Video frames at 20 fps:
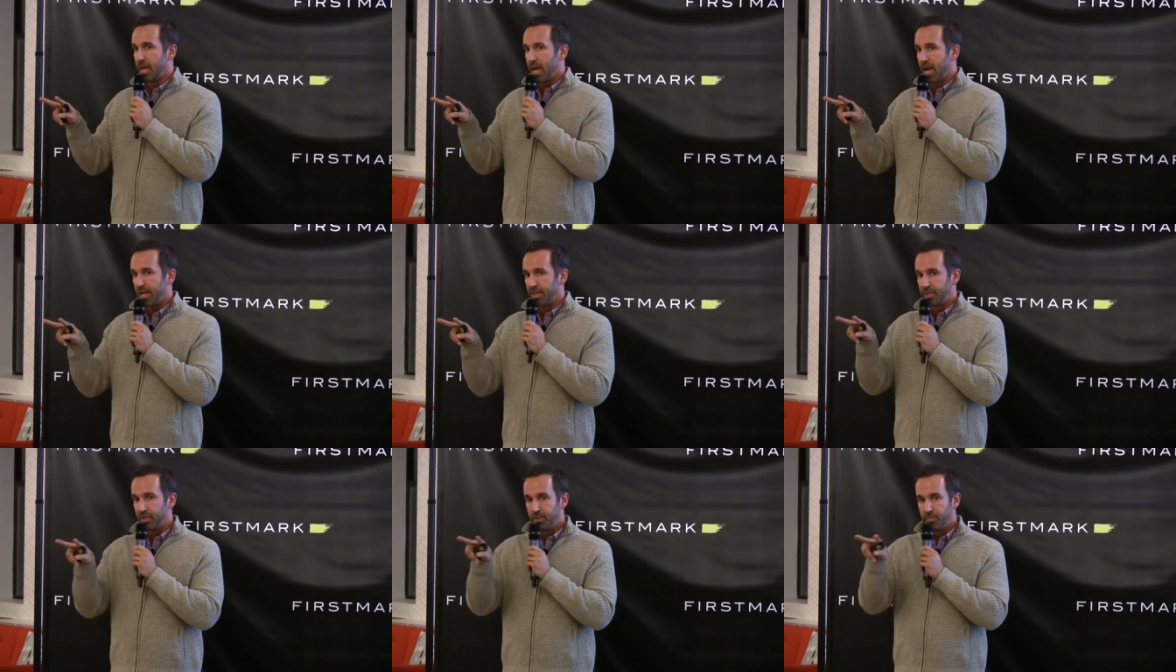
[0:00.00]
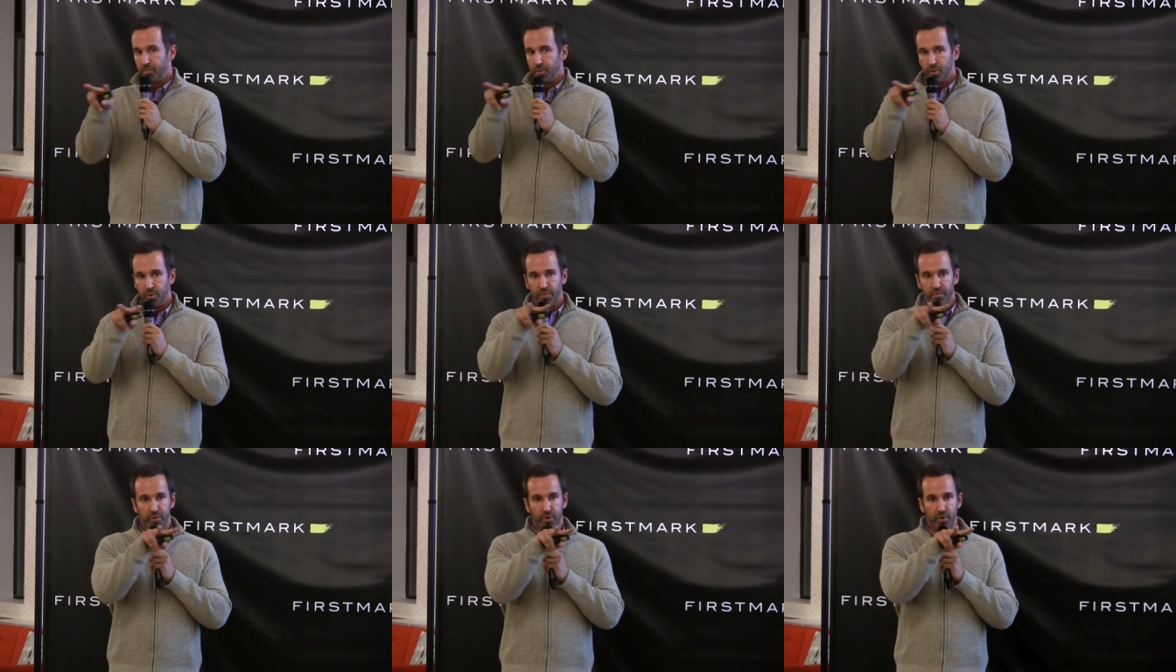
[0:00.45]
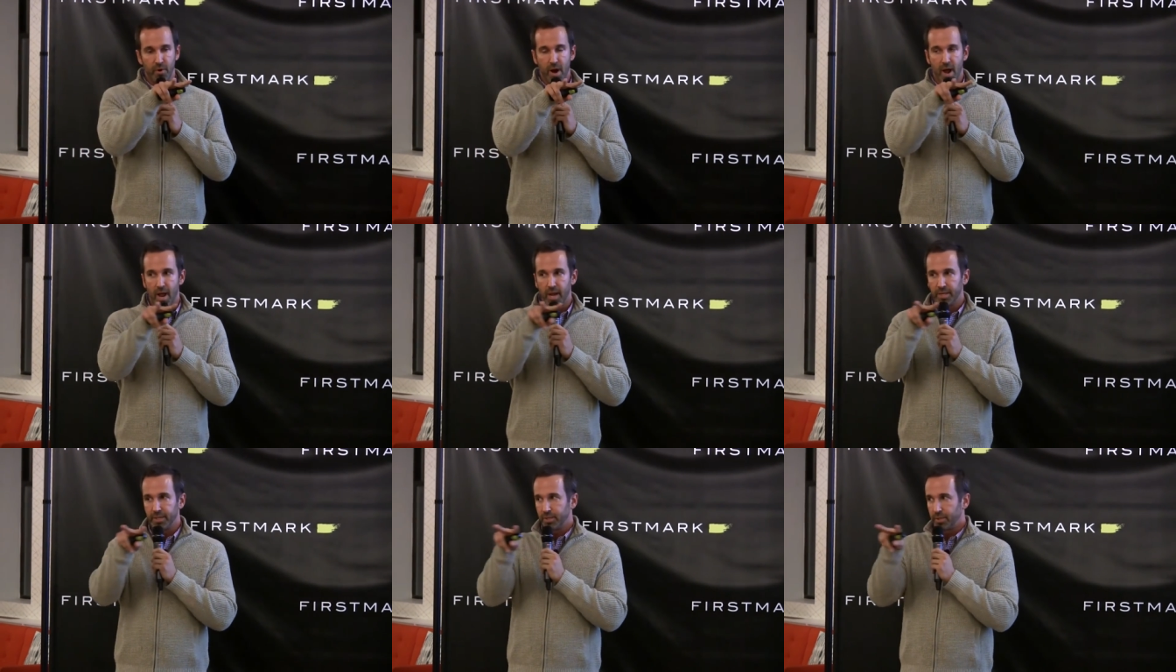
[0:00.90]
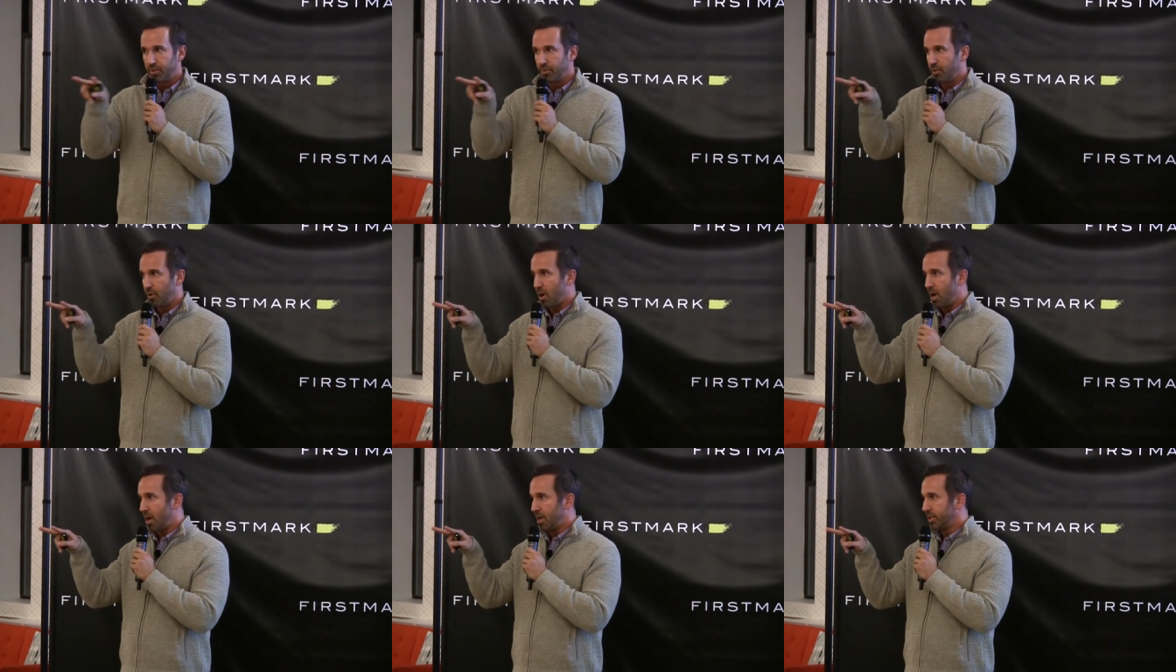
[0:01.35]
as you move your eyes
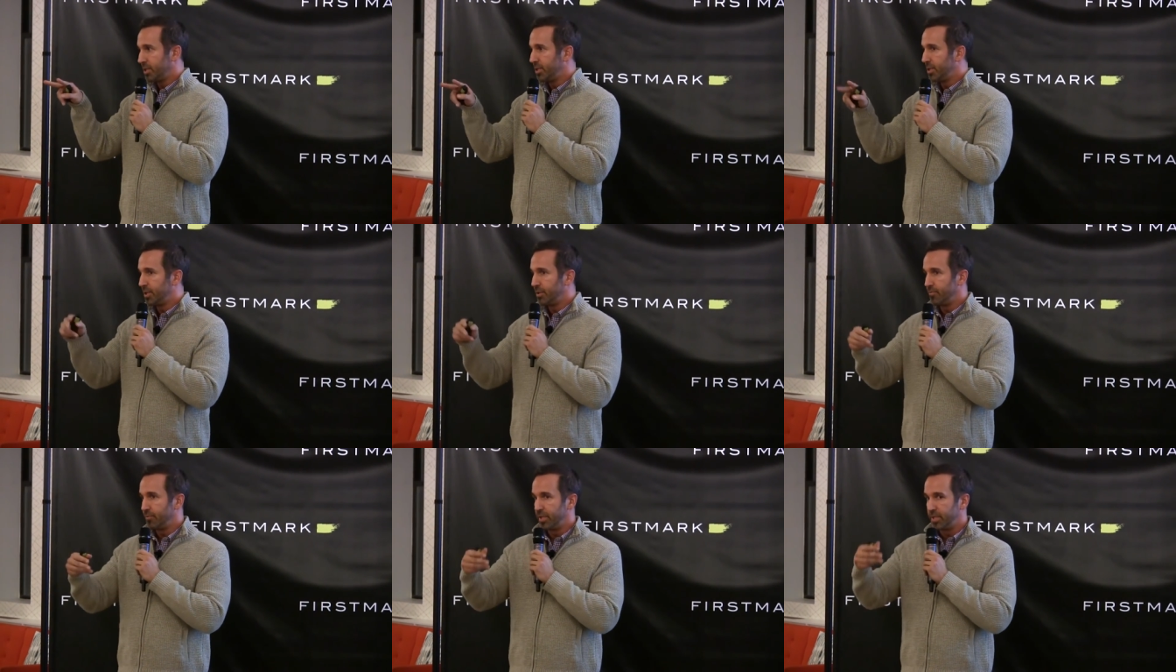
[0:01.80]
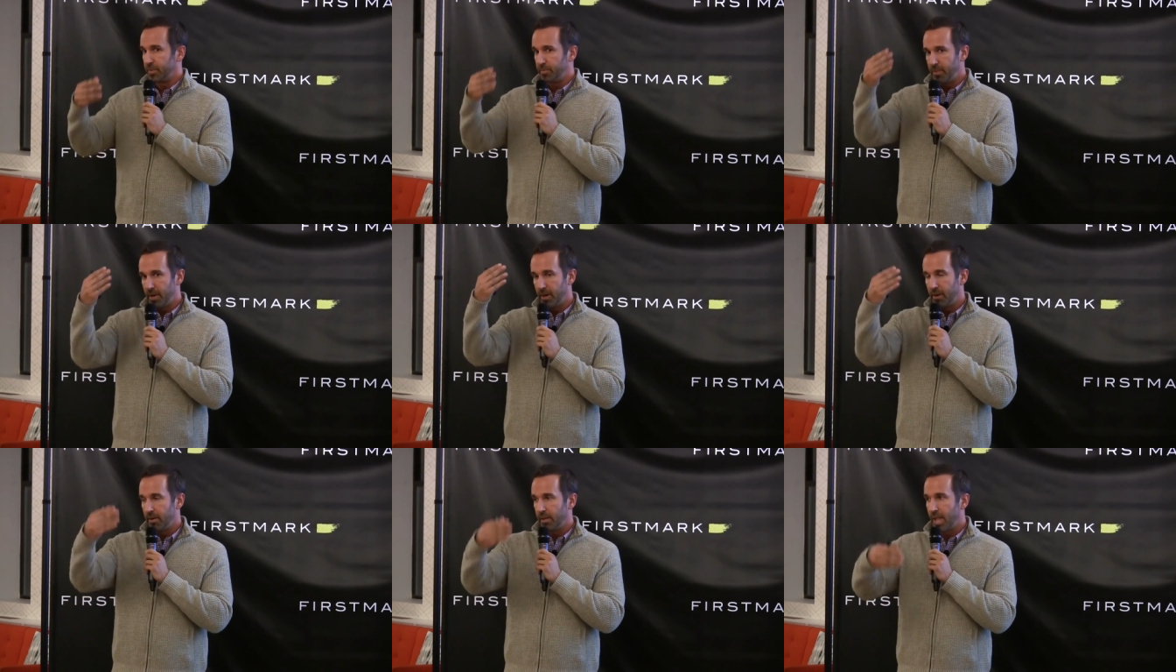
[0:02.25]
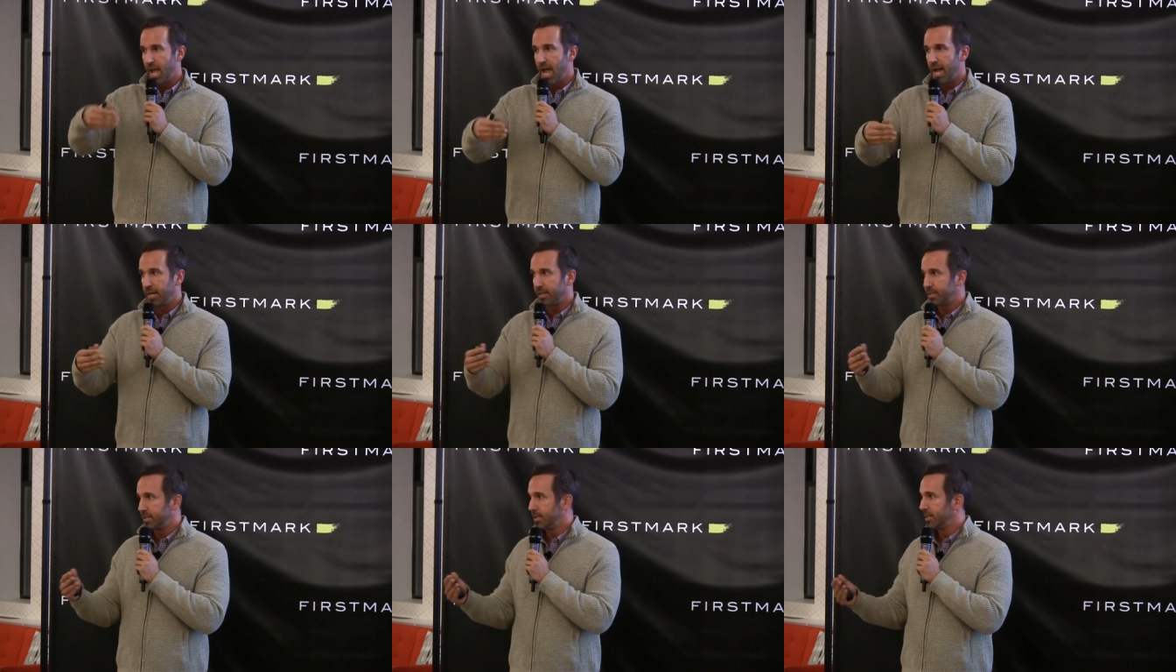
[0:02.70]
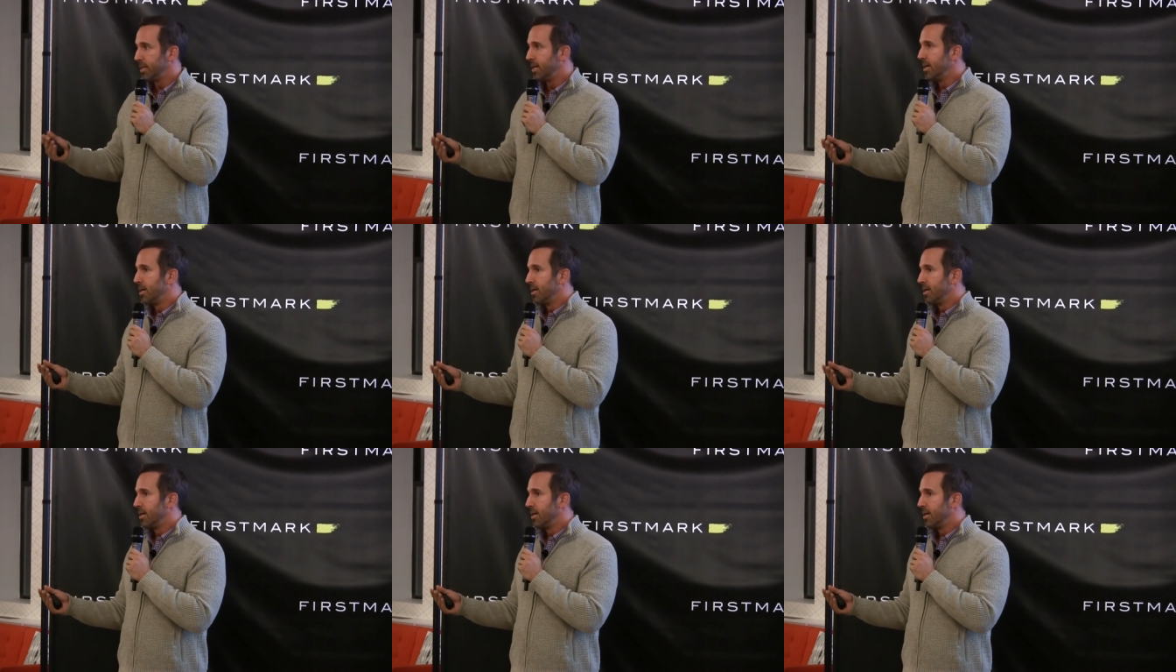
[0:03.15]
across, you can reach a parallax